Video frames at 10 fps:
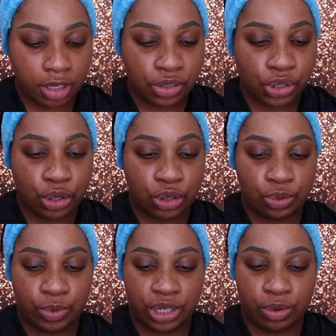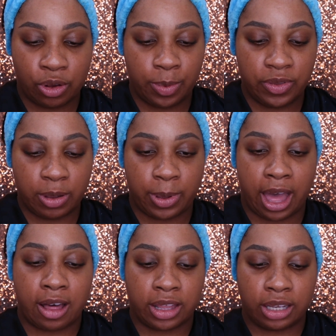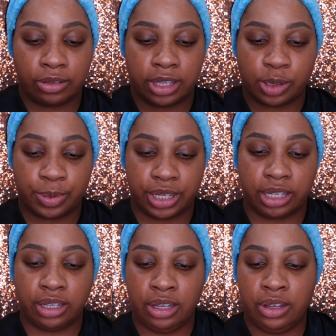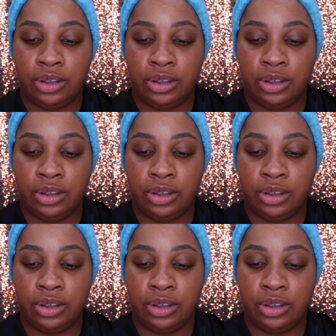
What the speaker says: So when you open the palette, ooh, that's pretty.